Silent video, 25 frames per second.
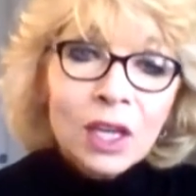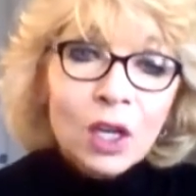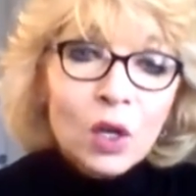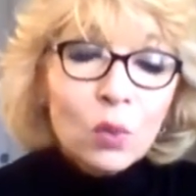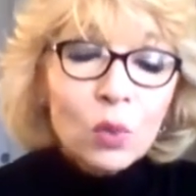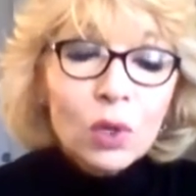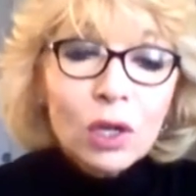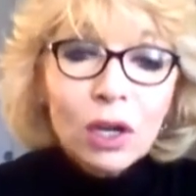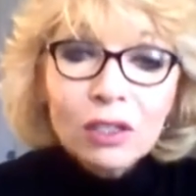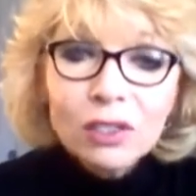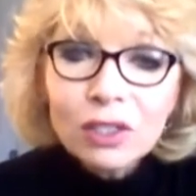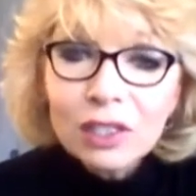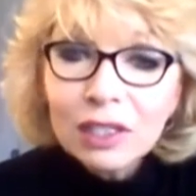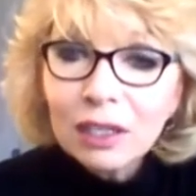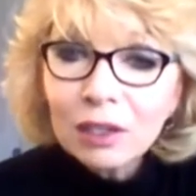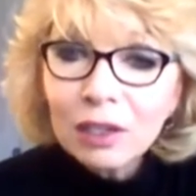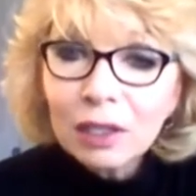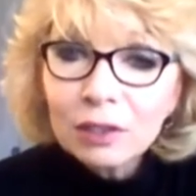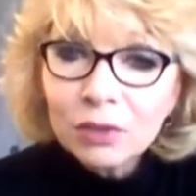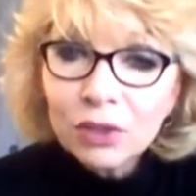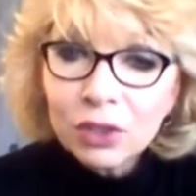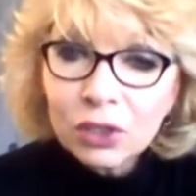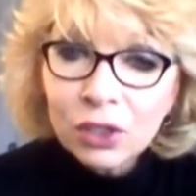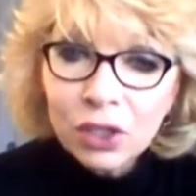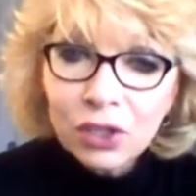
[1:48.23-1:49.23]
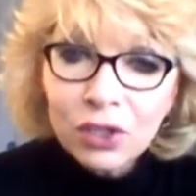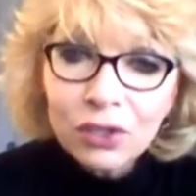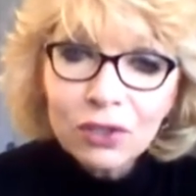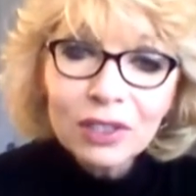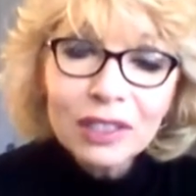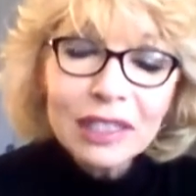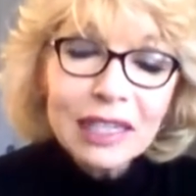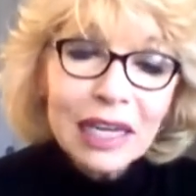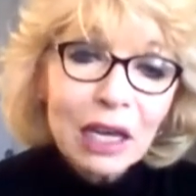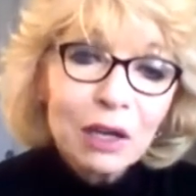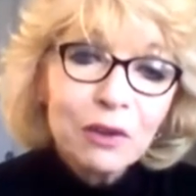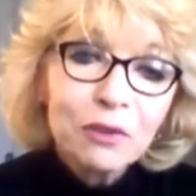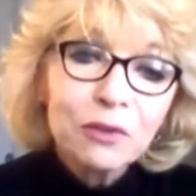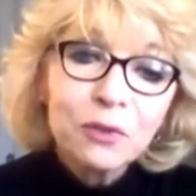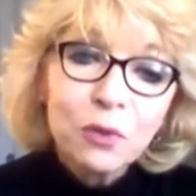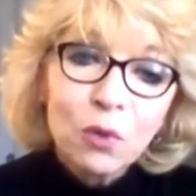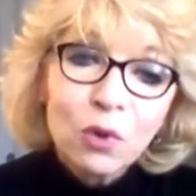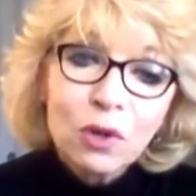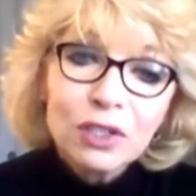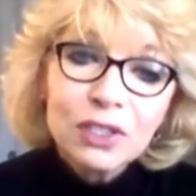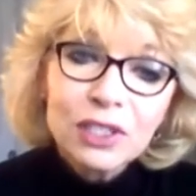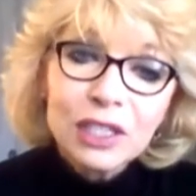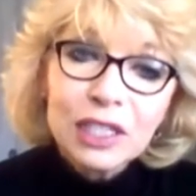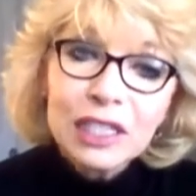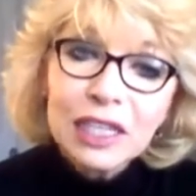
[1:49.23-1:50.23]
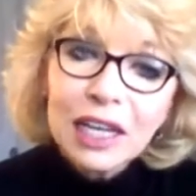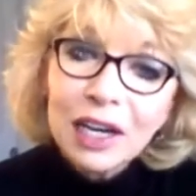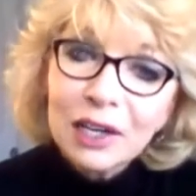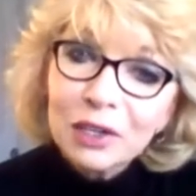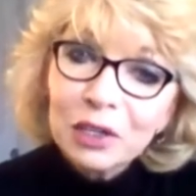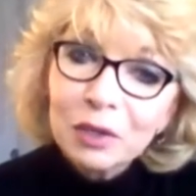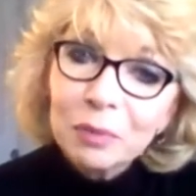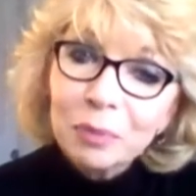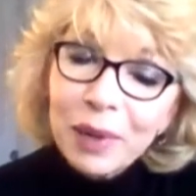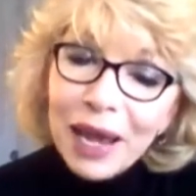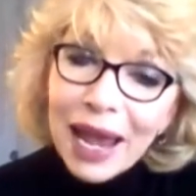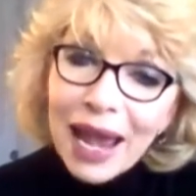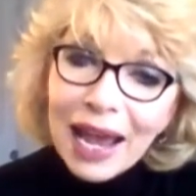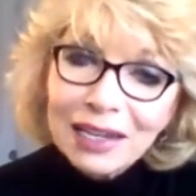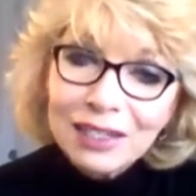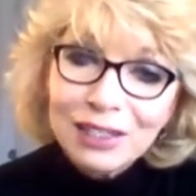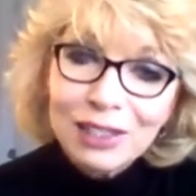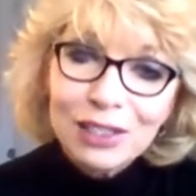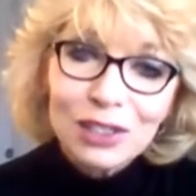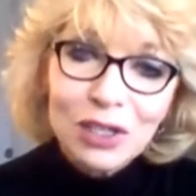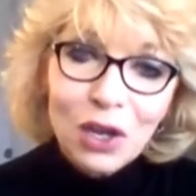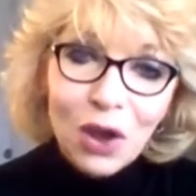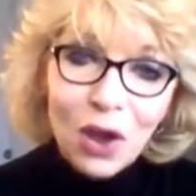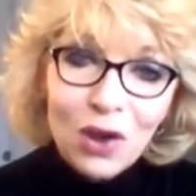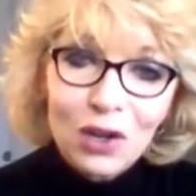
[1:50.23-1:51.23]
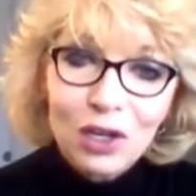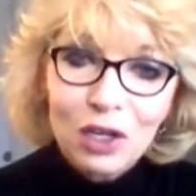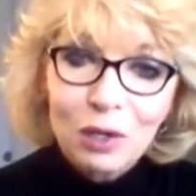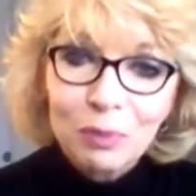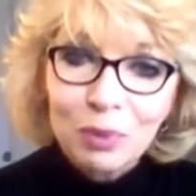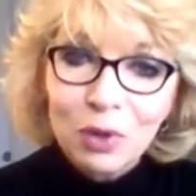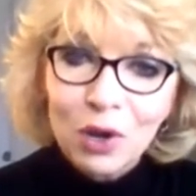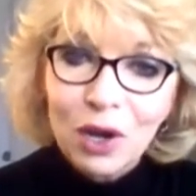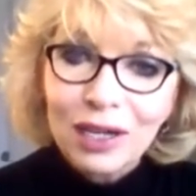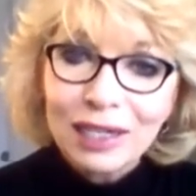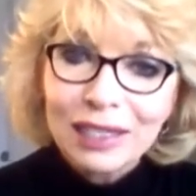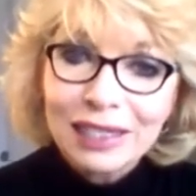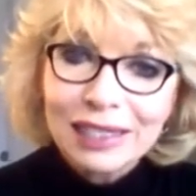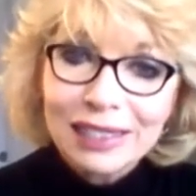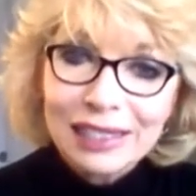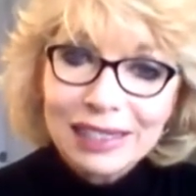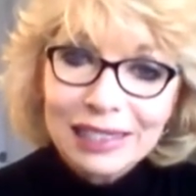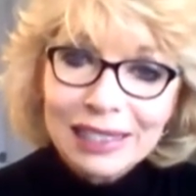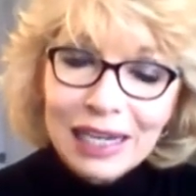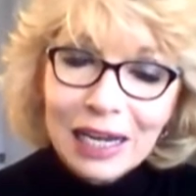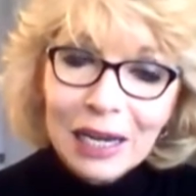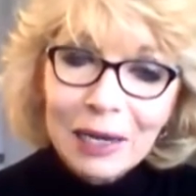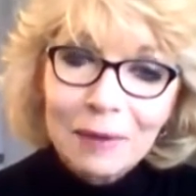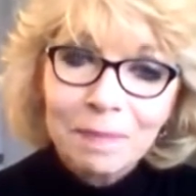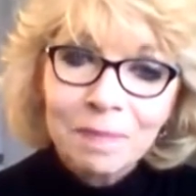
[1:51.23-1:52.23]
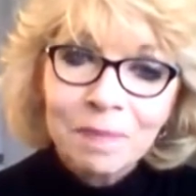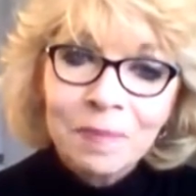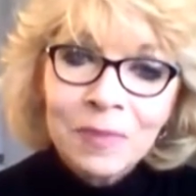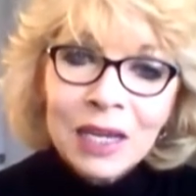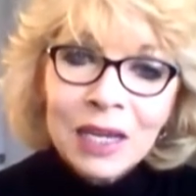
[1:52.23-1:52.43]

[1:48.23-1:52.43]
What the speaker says: We also currently have 1,400 patents on our products today.